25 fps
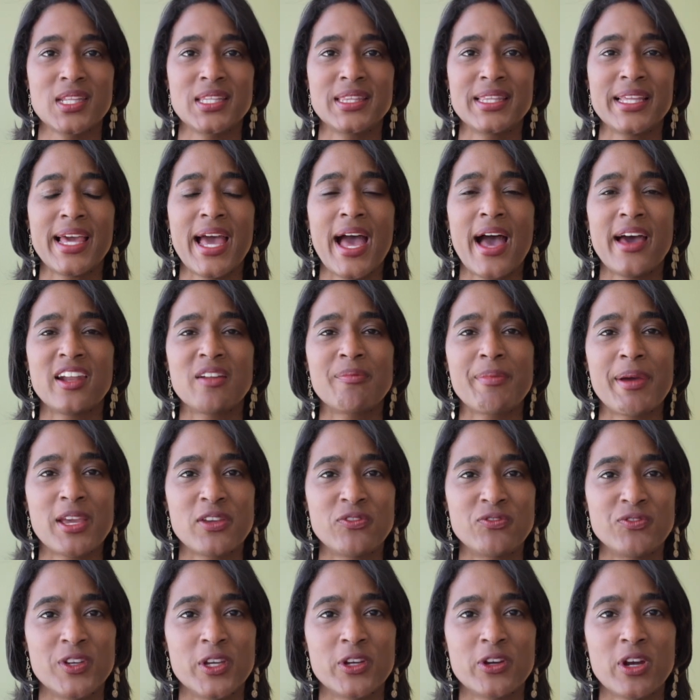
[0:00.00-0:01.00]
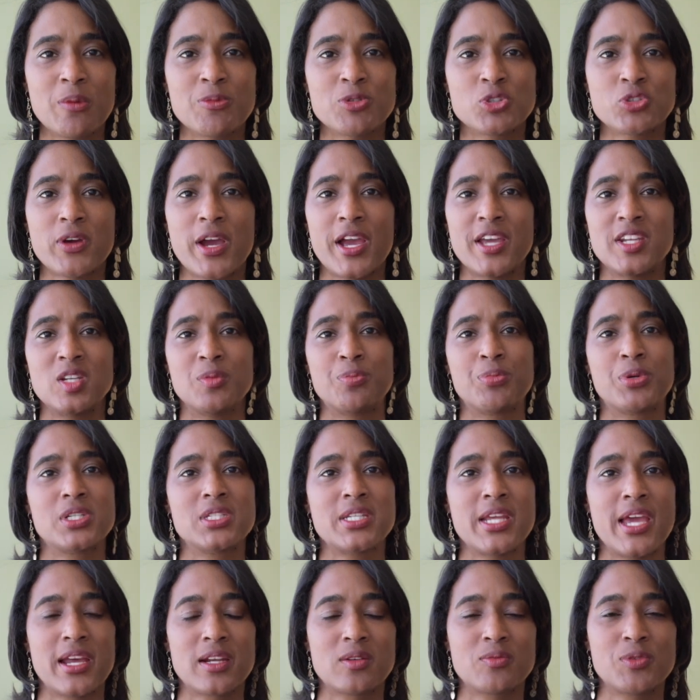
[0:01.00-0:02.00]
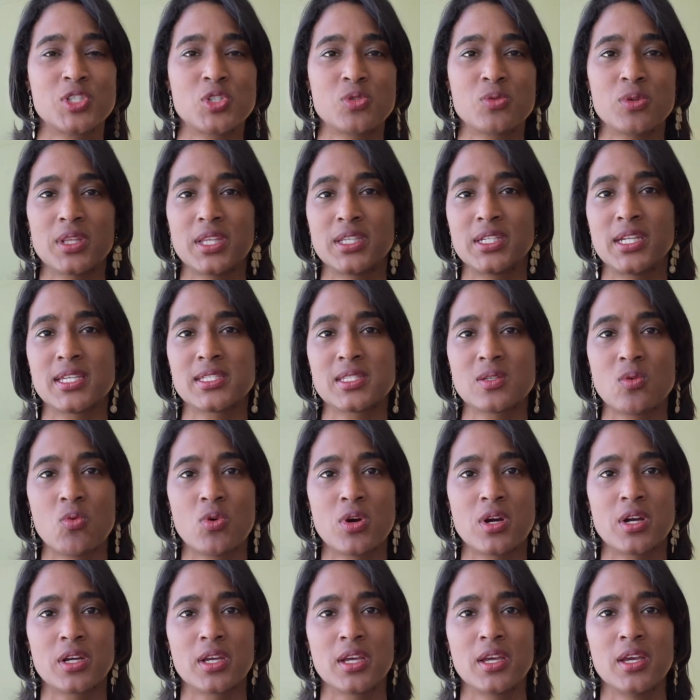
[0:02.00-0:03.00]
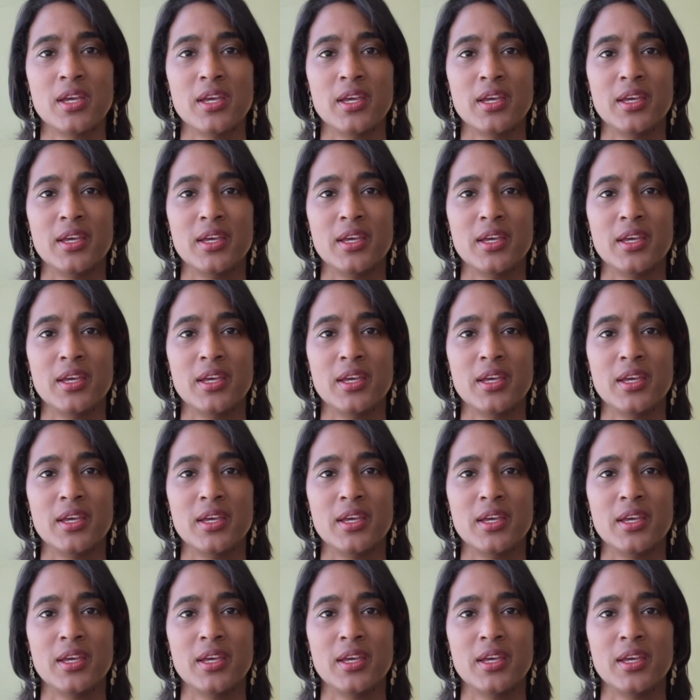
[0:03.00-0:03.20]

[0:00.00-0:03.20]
That out of my fear I'm trying to protect, which really doesn't work.